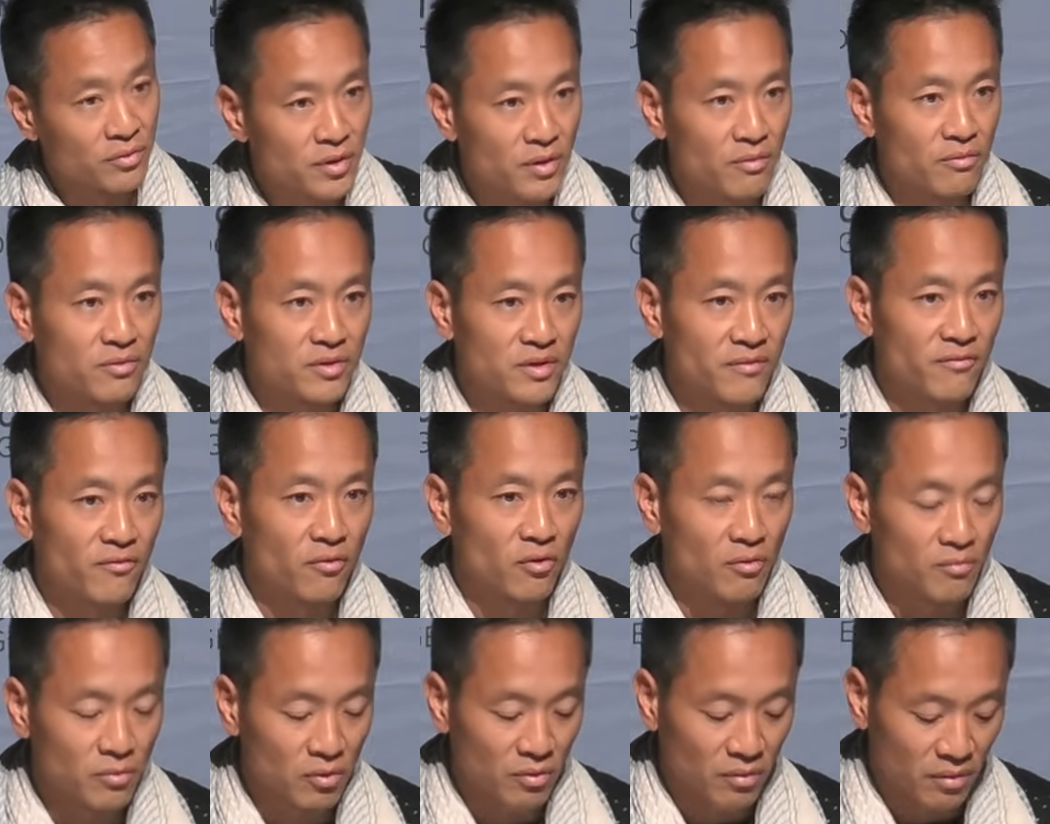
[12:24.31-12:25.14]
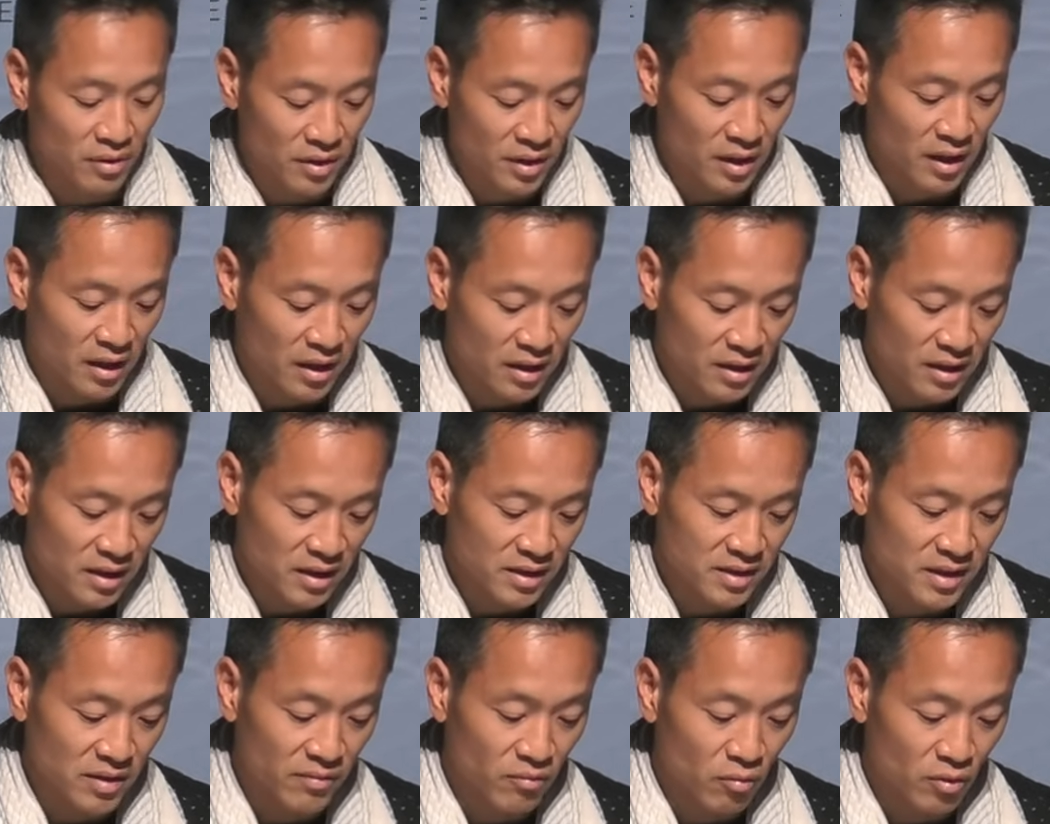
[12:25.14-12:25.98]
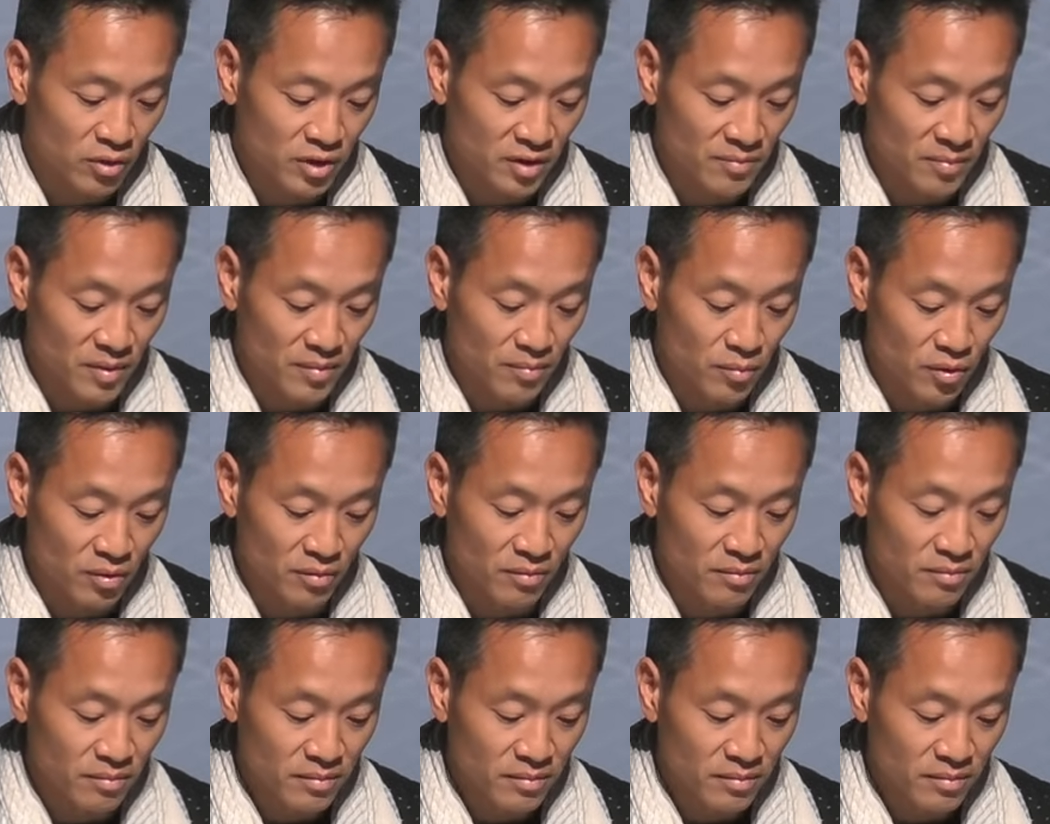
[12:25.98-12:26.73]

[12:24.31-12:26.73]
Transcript: It was a full moon thing because they worship the moon.